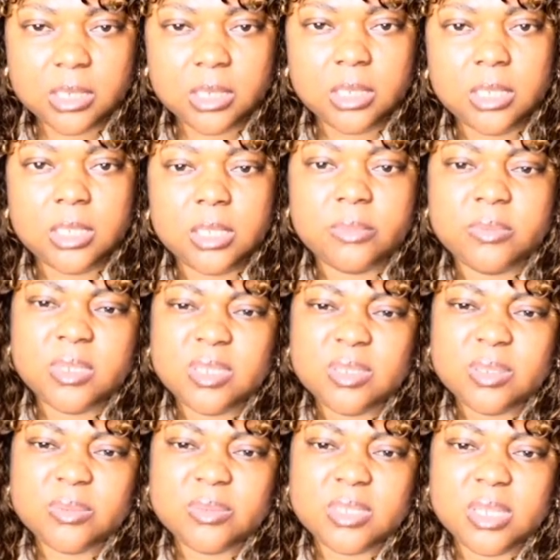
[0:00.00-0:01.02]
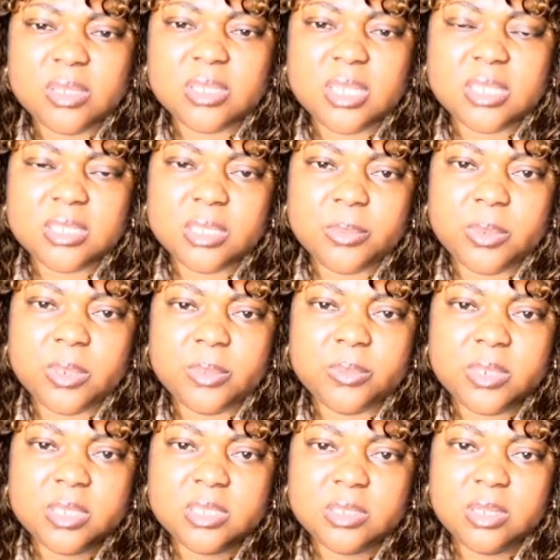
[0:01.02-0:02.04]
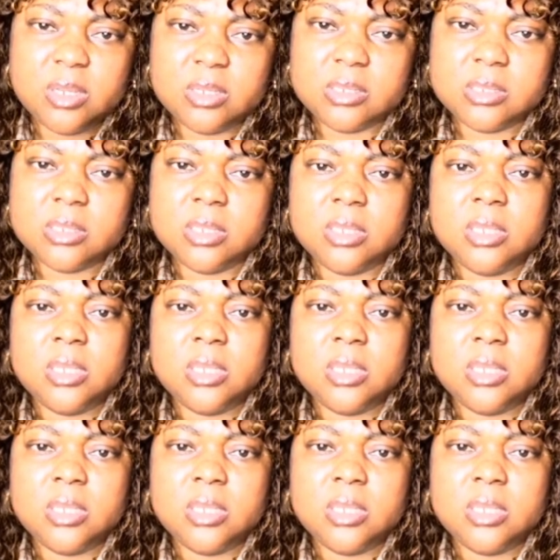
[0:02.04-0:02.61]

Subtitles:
And you can see where they say contact us.